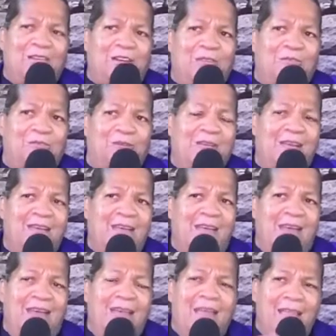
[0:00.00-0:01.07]
it go
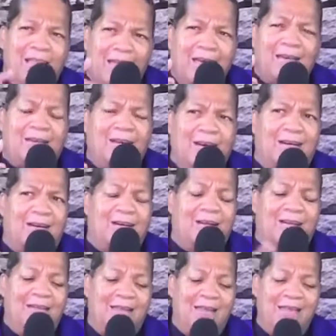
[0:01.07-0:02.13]
and let God.
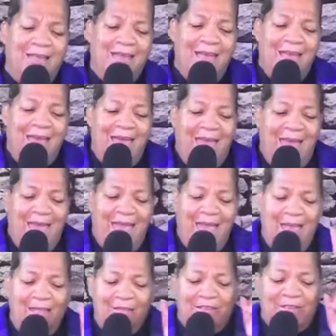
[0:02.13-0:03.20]

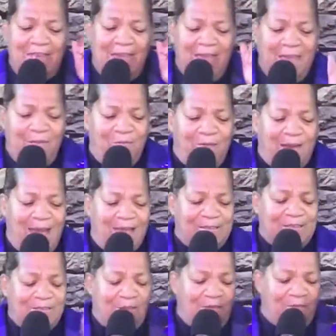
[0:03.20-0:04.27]
And she
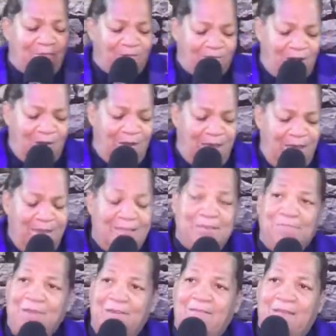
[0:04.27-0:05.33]
got so drunk in the
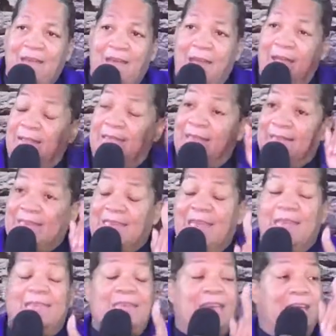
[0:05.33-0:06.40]
spirit, and this
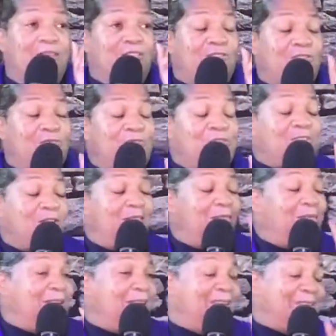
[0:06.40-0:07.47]
is a true
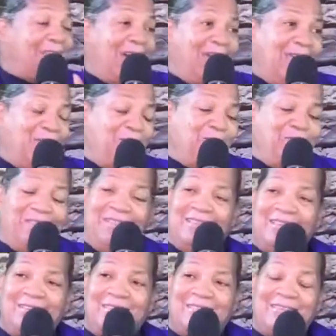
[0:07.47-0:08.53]
story because I am a
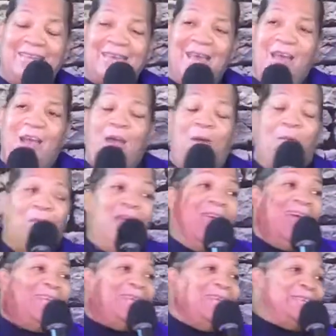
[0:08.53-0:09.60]
witness. Mm. We
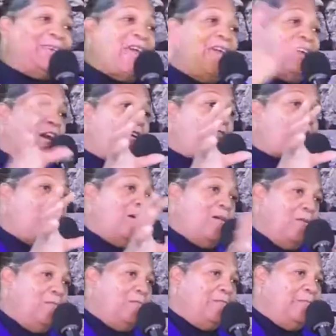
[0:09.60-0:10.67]
had to take her
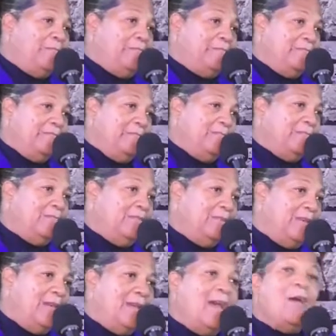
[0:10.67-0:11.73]
home.
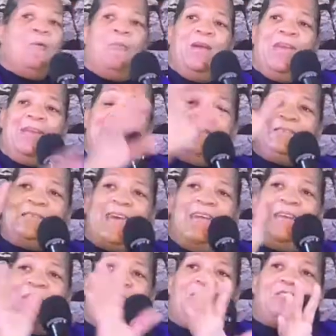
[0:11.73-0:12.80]
We had to
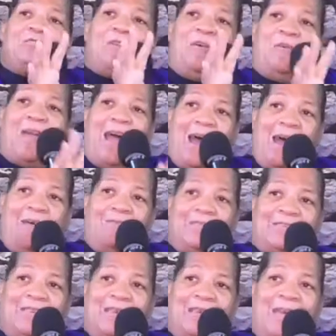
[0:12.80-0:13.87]
take her to her
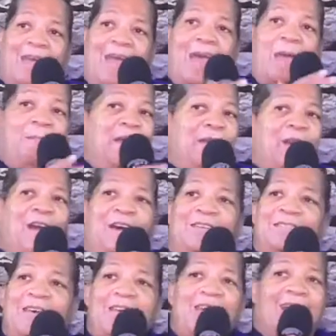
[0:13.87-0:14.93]
house because